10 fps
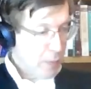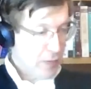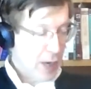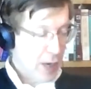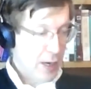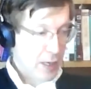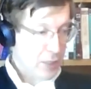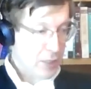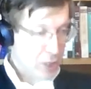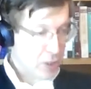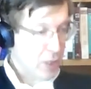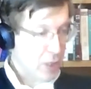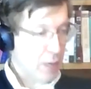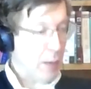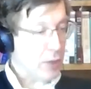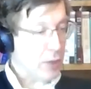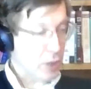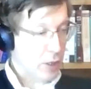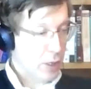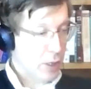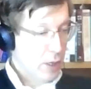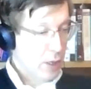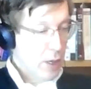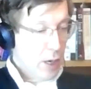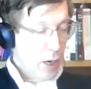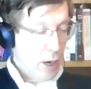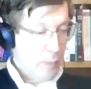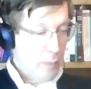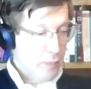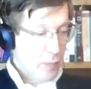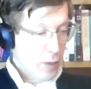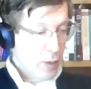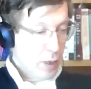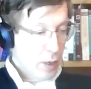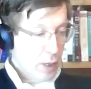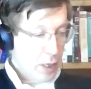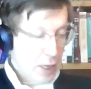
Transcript: of data consistently measured um, can